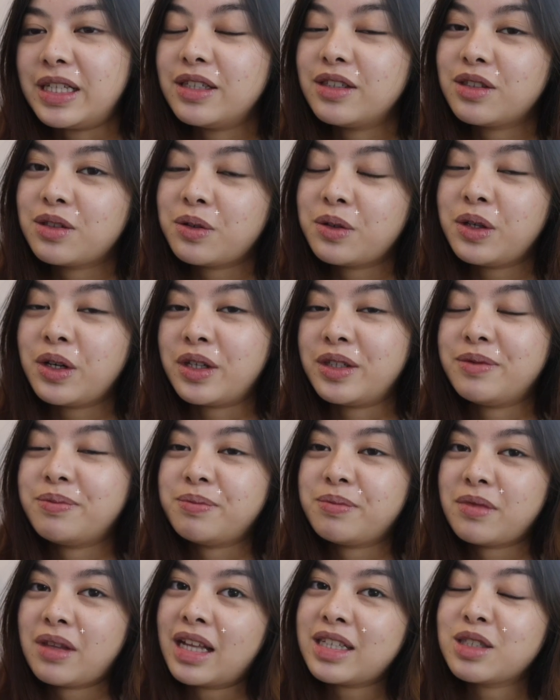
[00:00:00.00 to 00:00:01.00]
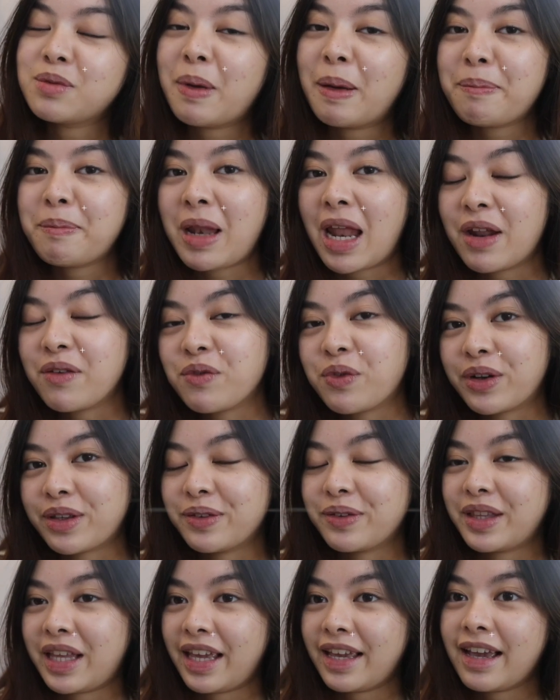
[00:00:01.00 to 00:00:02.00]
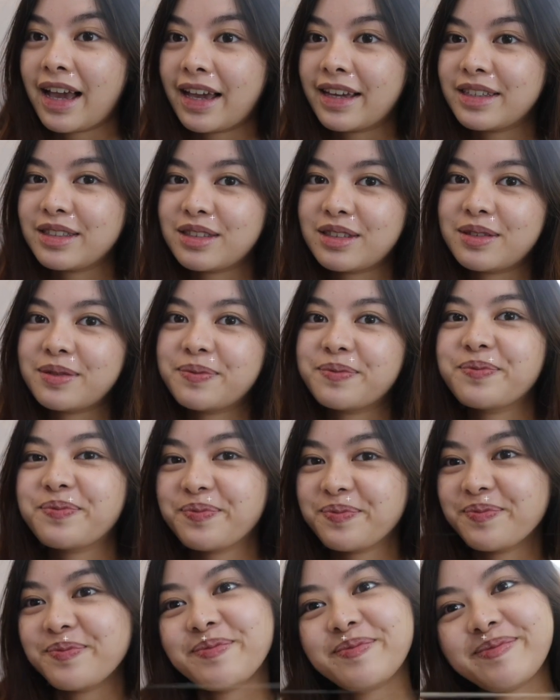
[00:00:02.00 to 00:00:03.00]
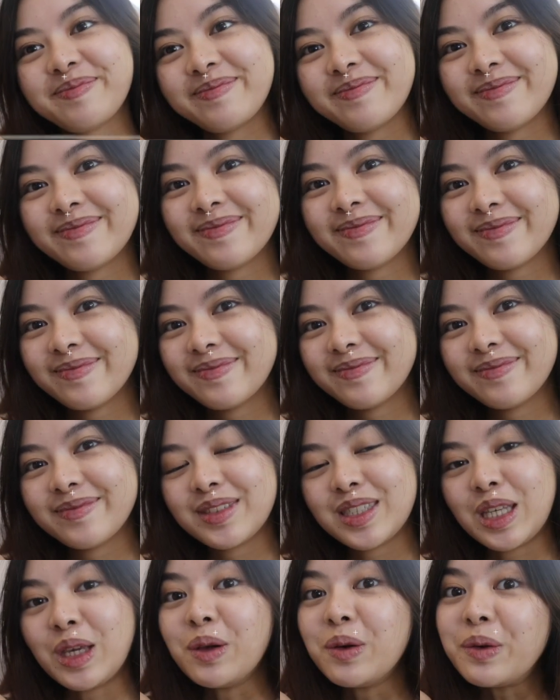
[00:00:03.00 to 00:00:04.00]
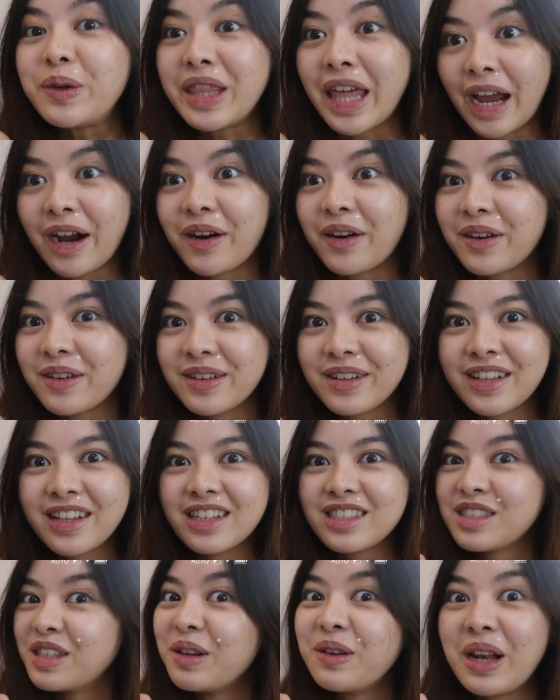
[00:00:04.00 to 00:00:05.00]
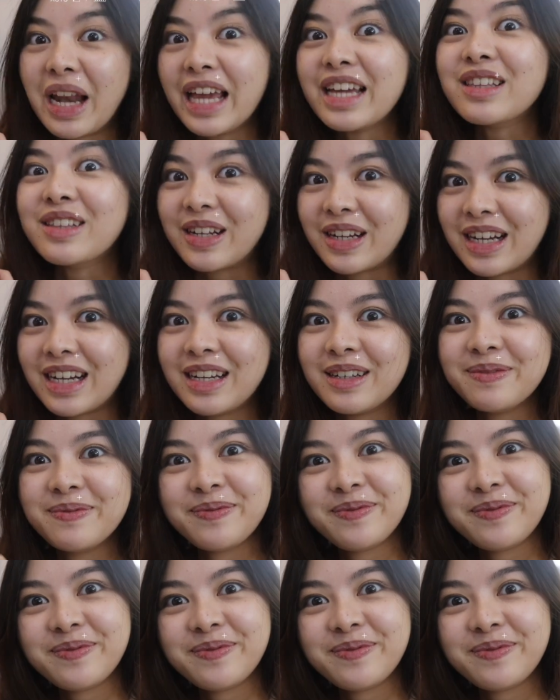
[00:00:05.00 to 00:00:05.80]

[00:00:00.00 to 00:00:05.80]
So yun, that's my plan for today, guys. See you there. See you later.